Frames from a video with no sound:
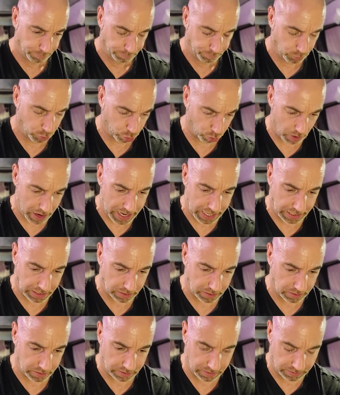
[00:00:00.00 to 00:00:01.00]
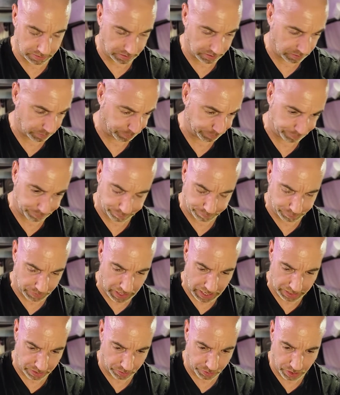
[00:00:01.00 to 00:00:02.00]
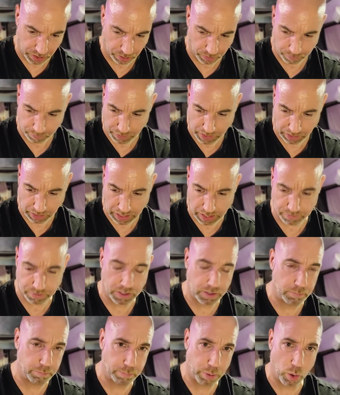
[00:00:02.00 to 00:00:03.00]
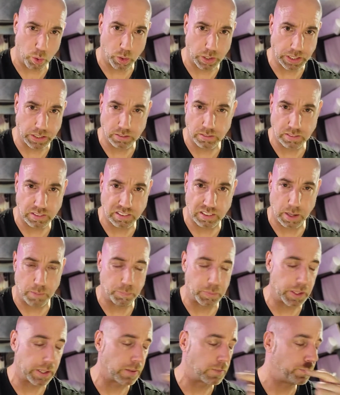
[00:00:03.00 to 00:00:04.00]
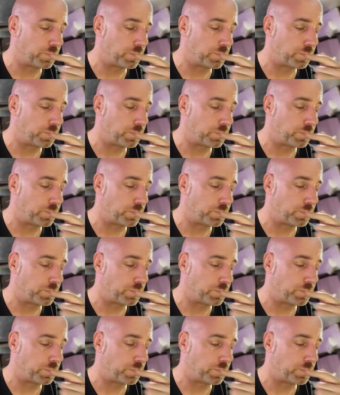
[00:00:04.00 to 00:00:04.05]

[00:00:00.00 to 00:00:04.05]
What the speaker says: drained is, I don't know, 11 point something.